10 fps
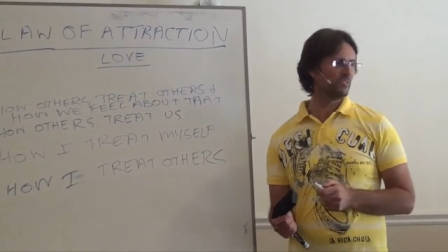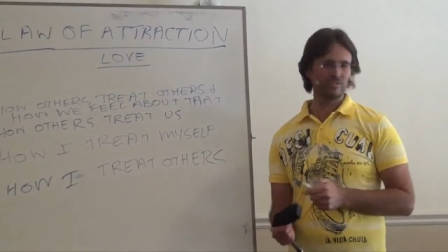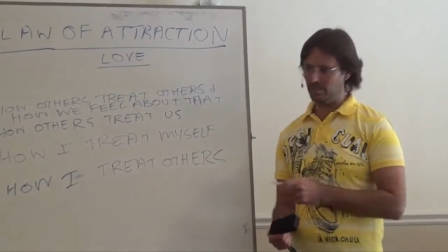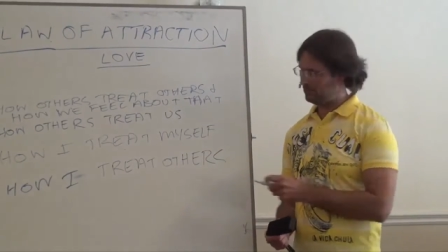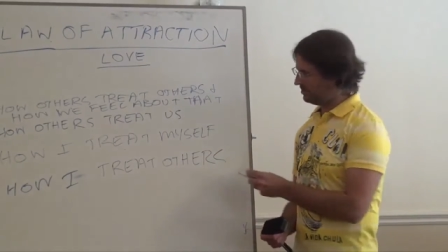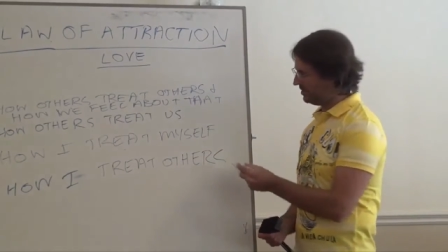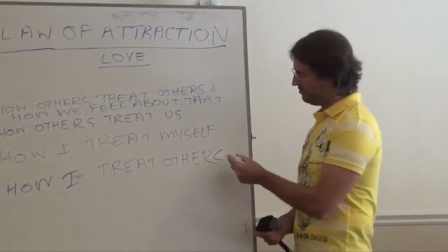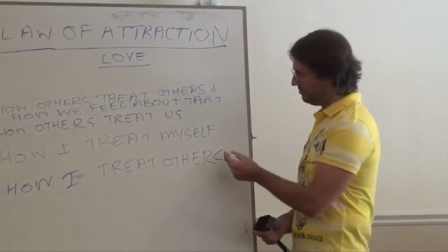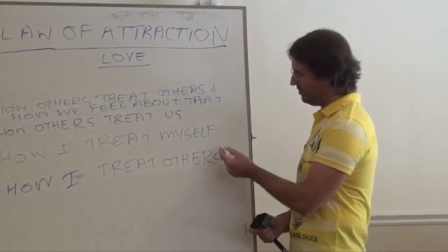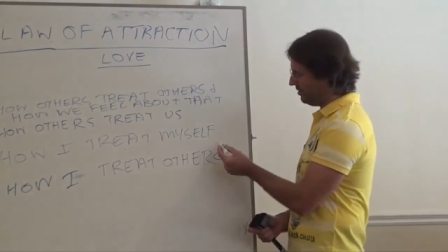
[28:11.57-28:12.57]
generally
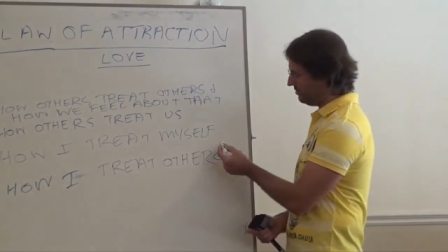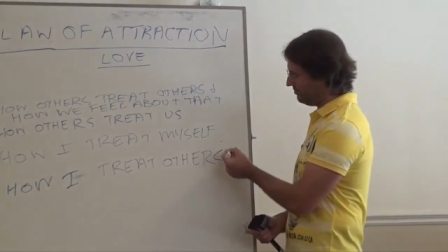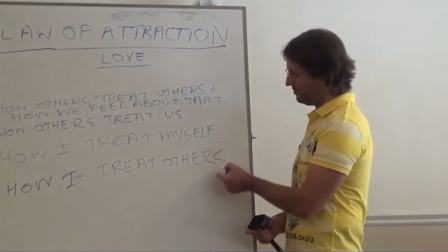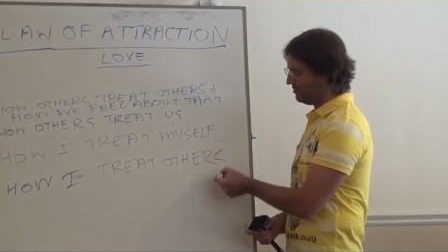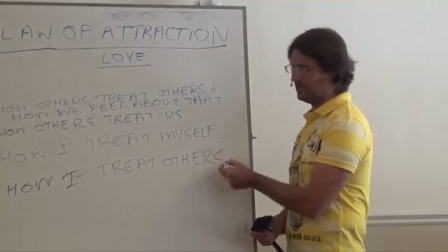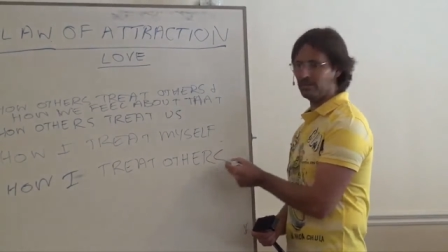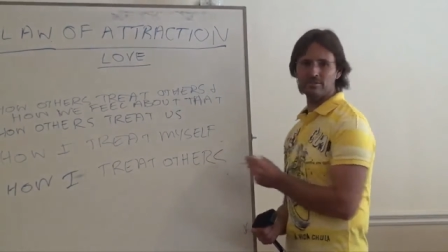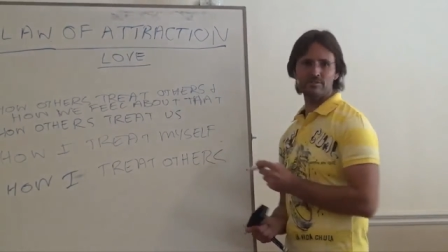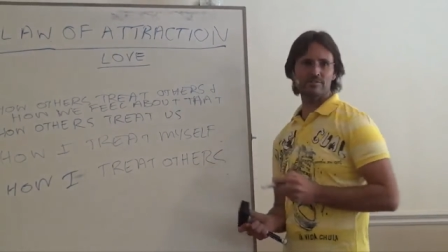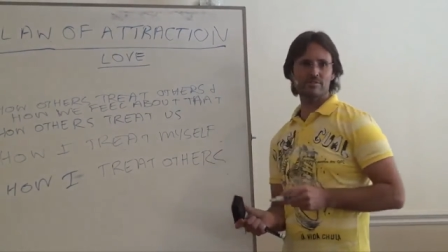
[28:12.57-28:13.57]
revolve
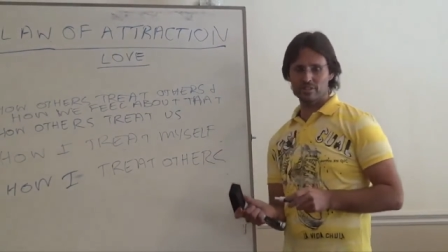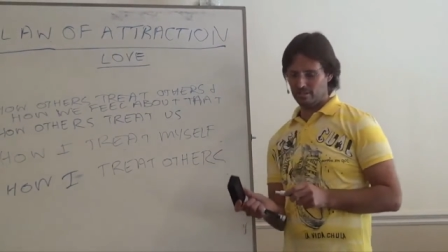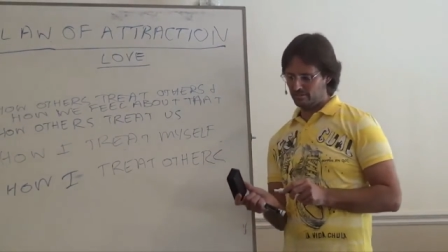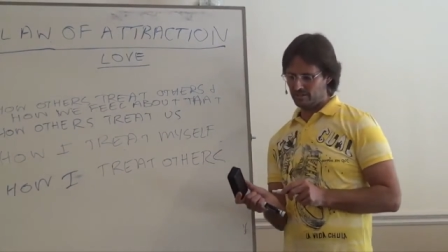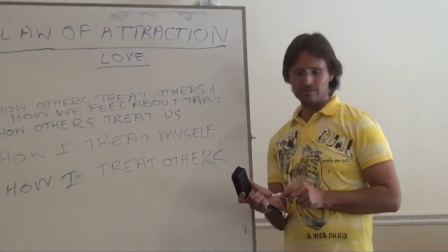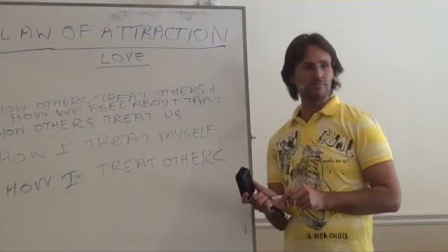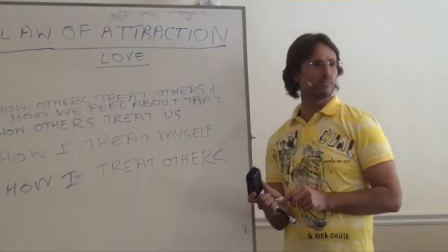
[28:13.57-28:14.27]
around this area.